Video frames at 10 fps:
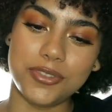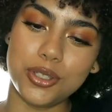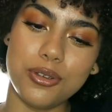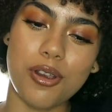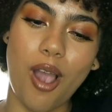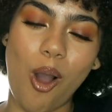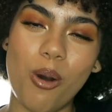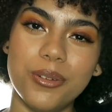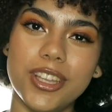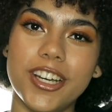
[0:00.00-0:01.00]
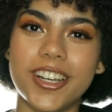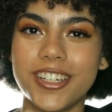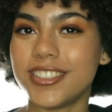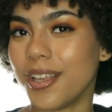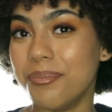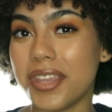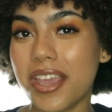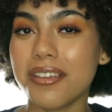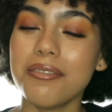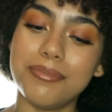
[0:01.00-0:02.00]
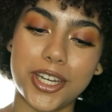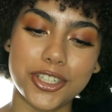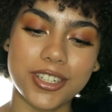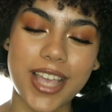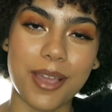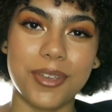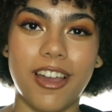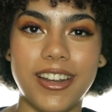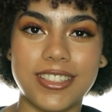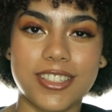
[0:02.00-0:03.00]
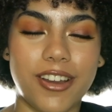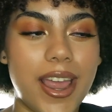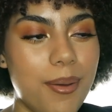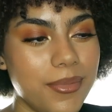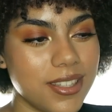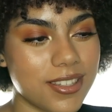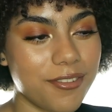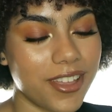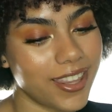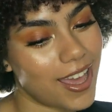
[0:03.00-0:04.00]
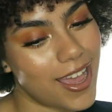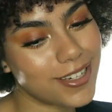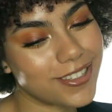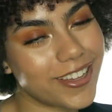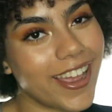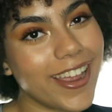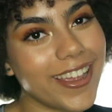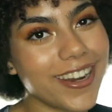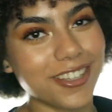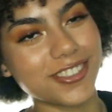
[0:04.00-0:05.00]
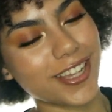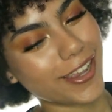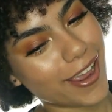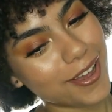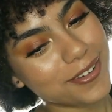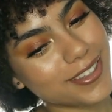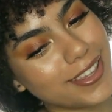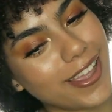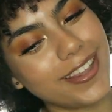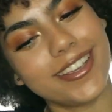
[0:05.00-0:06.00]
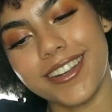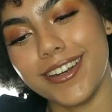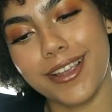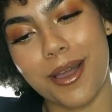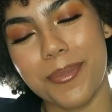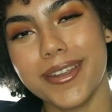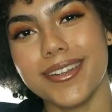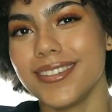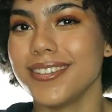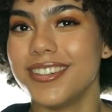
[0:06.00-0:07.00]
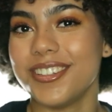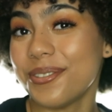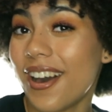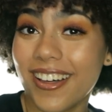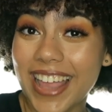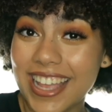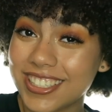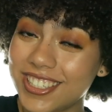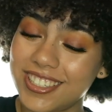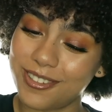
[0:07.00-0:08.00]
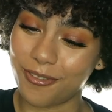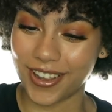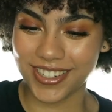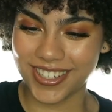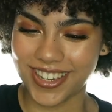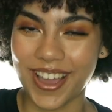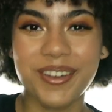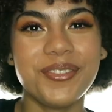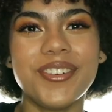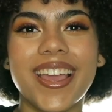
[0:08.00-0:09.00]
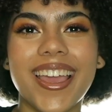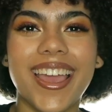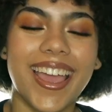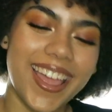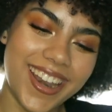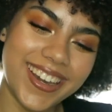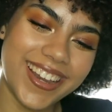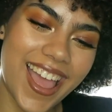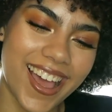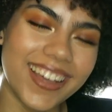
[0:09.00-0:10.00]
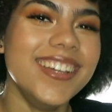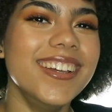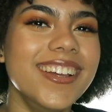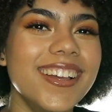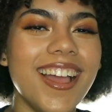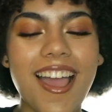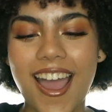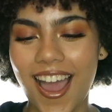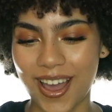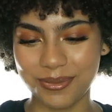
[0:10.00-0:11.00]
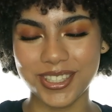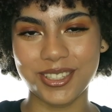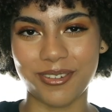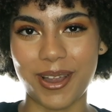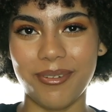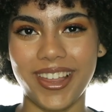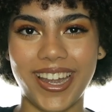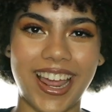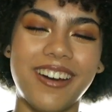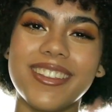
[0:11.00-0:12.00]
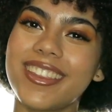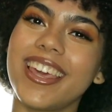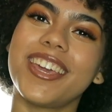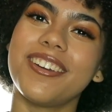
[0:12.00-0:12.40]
do your own look or something, make sure to tag me on Instagram and stuff like that, okay? And I'll check it out and like and comment and do all that fun stuff. And yeah, I'm just rambling now. Thank